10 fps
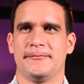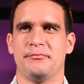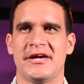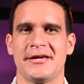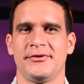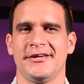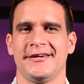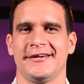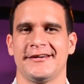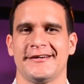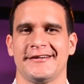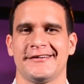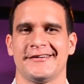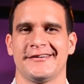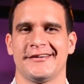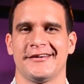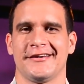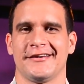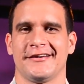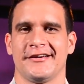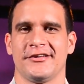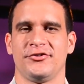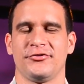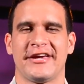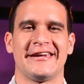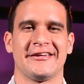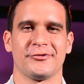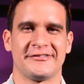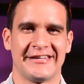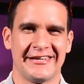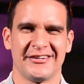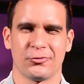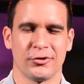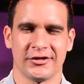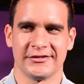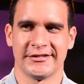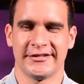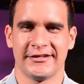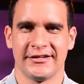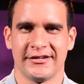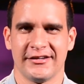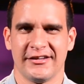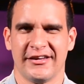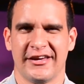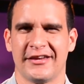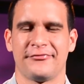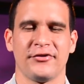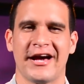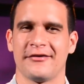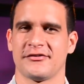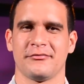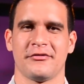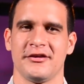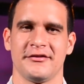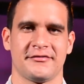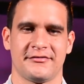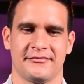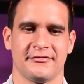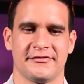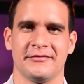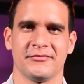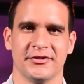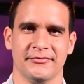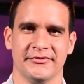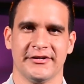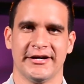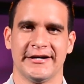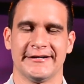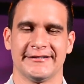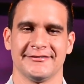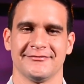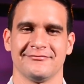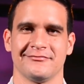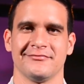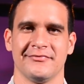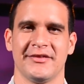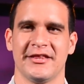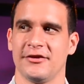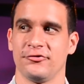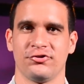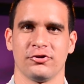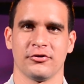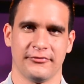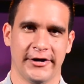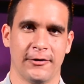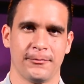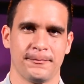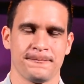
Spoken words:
maybe you get irritated quickly, and if you have some of these symptoms, then you should look for help.